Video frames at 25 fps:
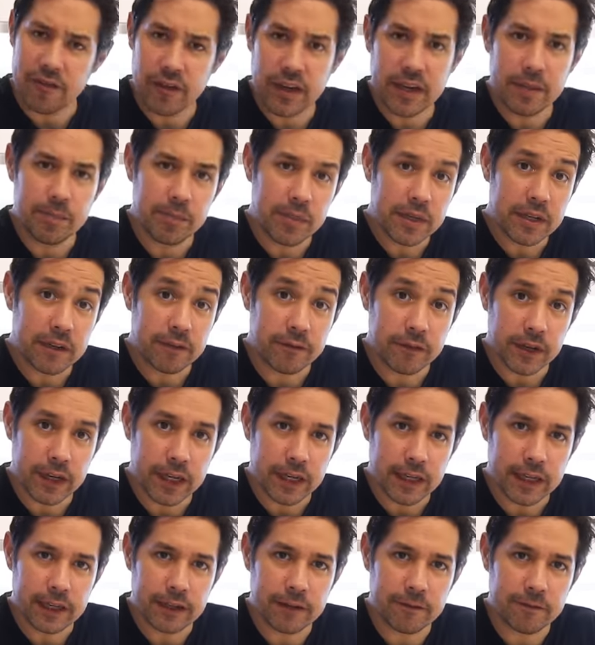a bit of a
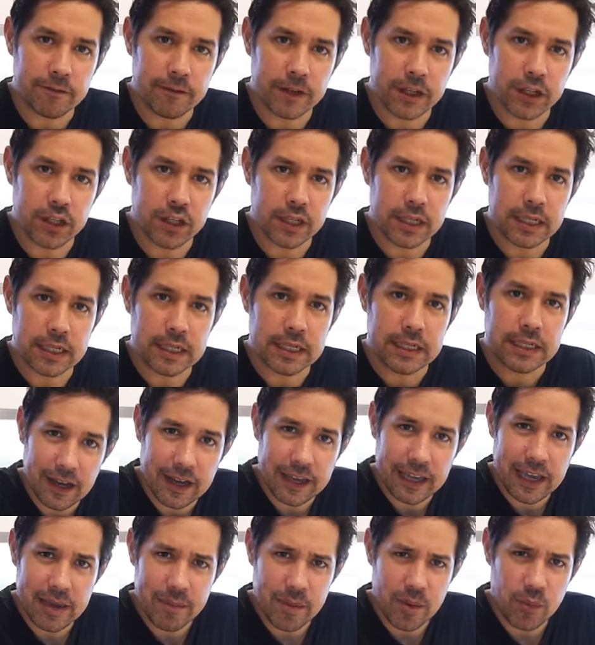confession. I
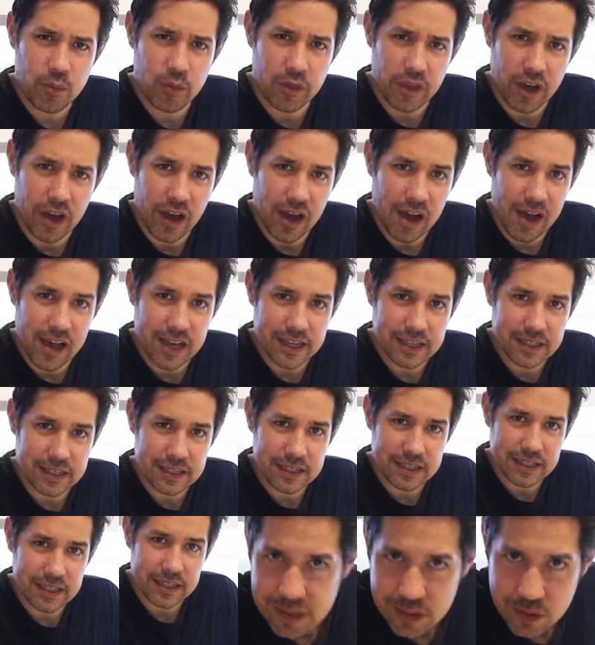came up with a heist.